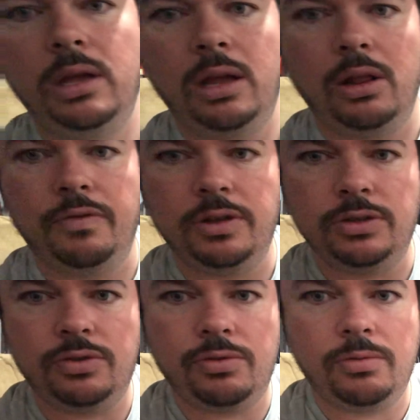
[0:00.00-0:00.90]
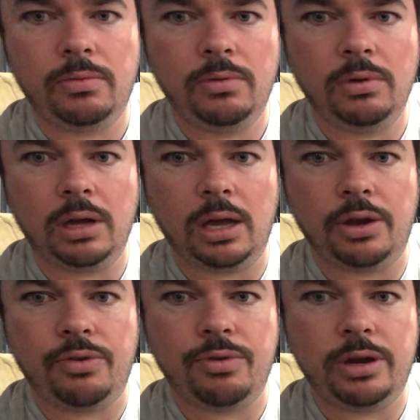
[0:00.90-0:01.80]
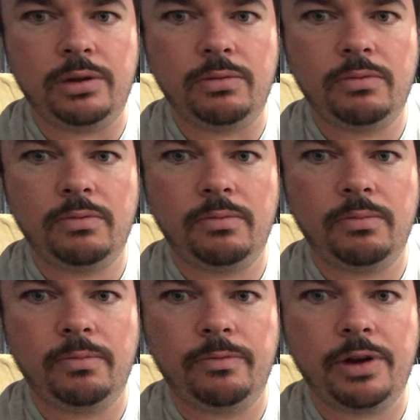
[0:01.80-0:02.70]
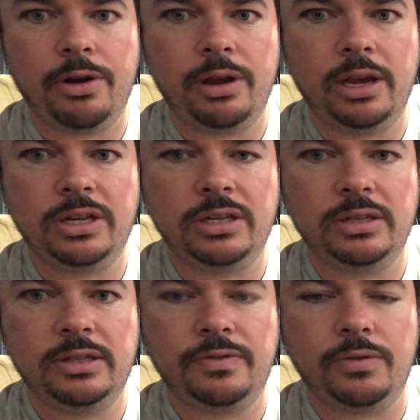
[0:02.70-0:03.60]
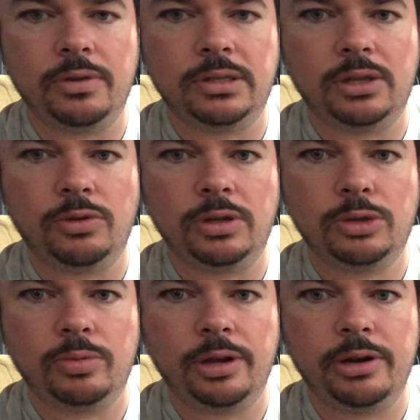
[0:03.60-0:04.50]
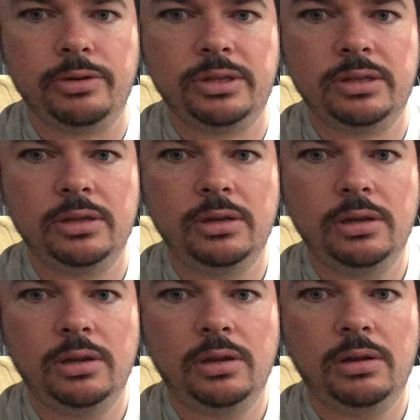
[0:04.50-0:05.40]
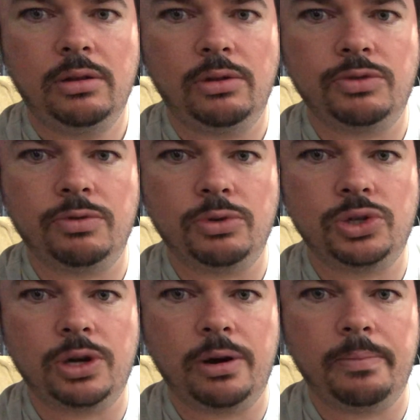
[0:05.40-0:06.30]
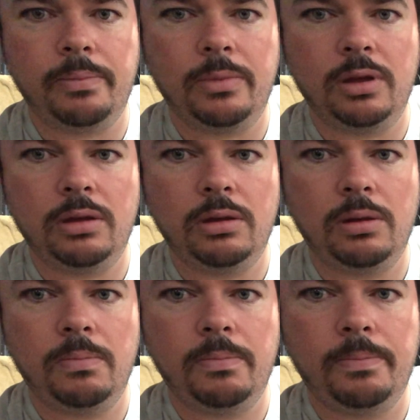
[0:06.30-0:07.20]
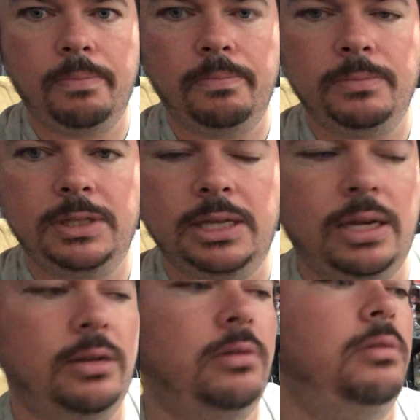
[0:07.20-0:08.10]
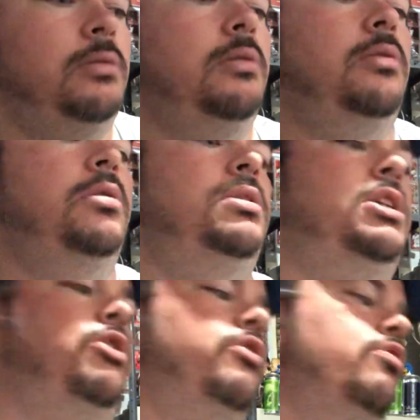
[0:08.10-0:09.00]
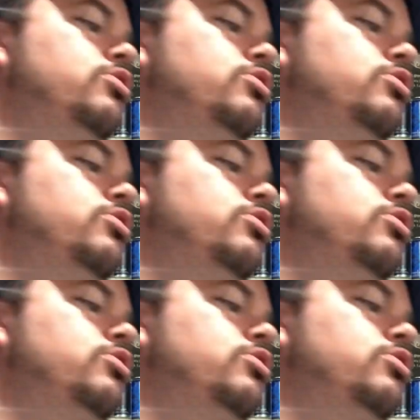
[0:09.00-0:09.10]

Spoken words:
I love these green variations for the Celtics players. Looks real sharp. 10. Terry